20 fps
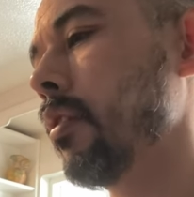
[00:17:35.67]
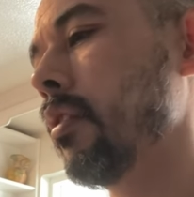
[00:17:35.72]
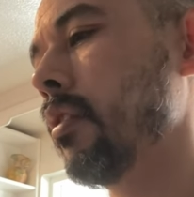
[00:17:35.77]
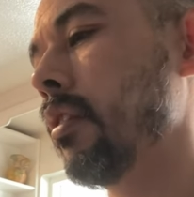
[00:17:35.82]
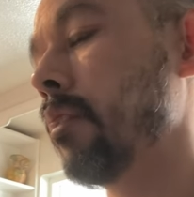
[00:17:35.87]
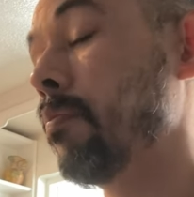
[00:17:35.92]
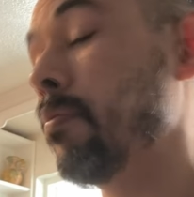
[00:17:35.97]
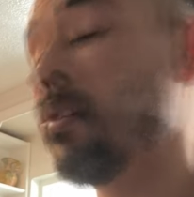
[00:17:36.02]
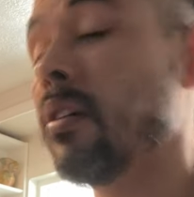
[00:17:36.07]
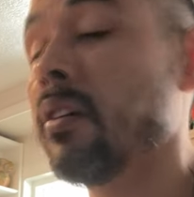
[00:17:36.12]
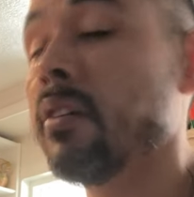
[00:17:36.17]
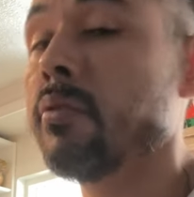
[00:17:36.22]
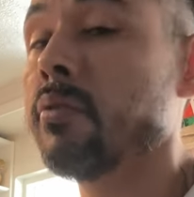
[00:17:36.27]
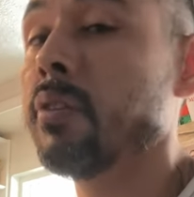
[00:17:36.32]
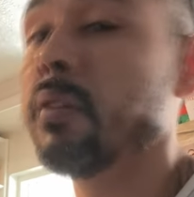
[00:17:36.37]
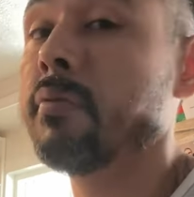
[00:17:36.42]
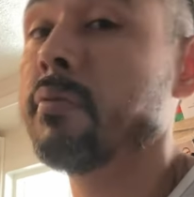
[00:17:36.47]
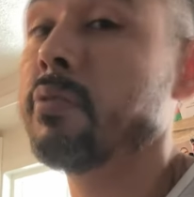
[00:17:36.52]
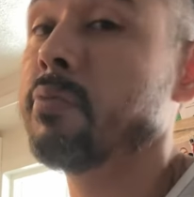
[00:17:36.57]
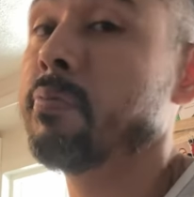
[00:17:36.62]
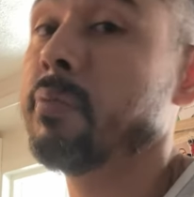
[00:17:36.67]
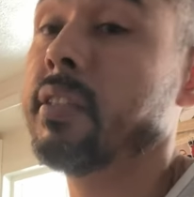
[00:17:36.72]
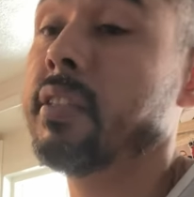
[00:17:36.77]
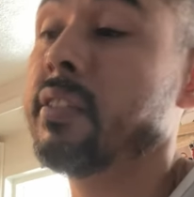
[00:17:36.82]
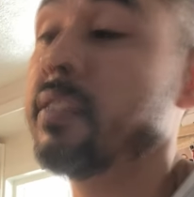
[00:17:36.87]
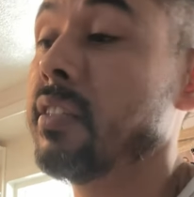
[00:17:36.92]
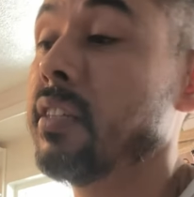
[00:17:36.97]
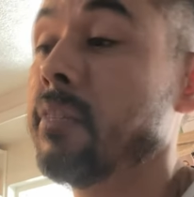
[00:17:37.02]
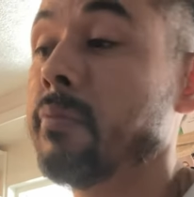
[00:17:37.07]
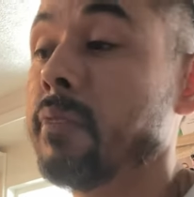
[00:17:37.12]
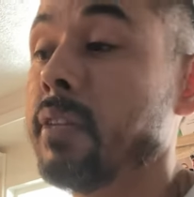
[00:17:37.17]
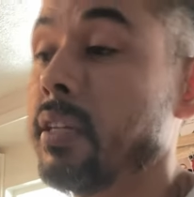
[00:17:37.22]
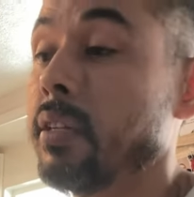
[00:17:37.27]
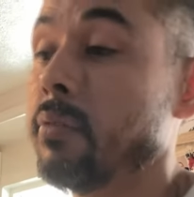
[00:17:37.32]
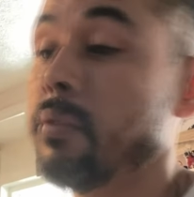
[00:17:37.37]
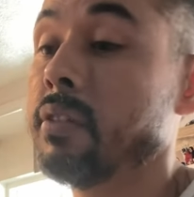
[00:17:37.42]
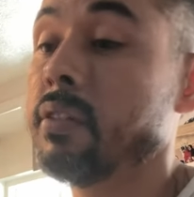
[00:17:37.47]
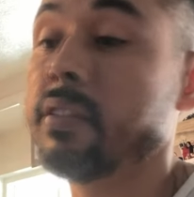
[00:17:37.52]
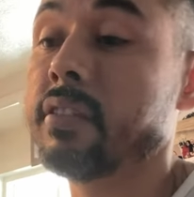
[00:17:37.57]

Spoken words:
They probably don't even speak the same language,